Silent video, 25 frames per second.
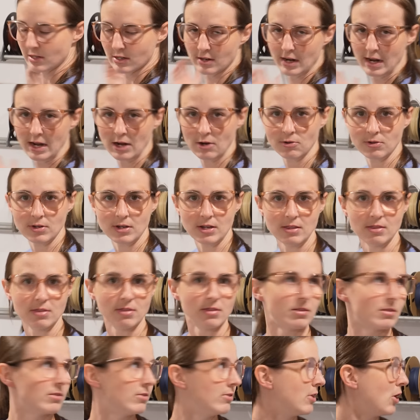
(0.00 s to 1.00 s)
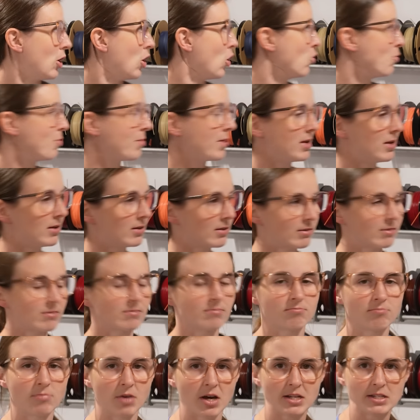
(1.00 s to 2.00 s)
they're out in the open,
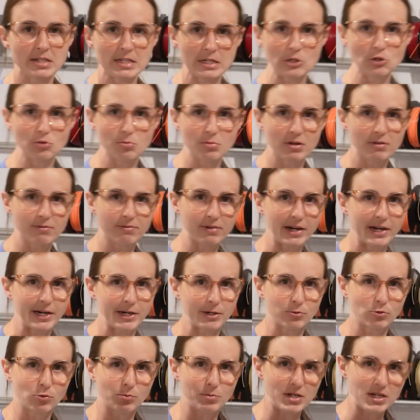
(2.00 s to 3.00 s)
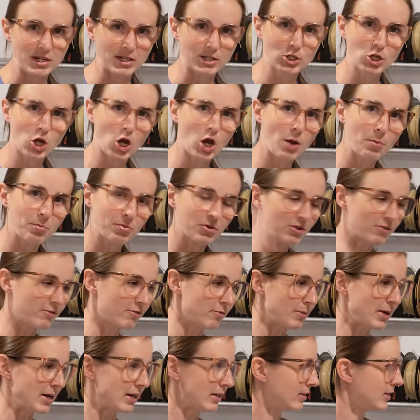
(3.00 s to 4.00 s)
a dehumidifier will be top of
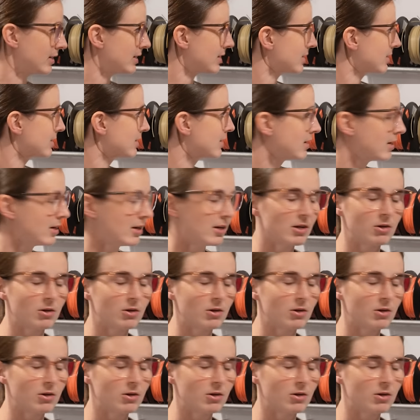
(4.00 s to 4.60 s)
my list.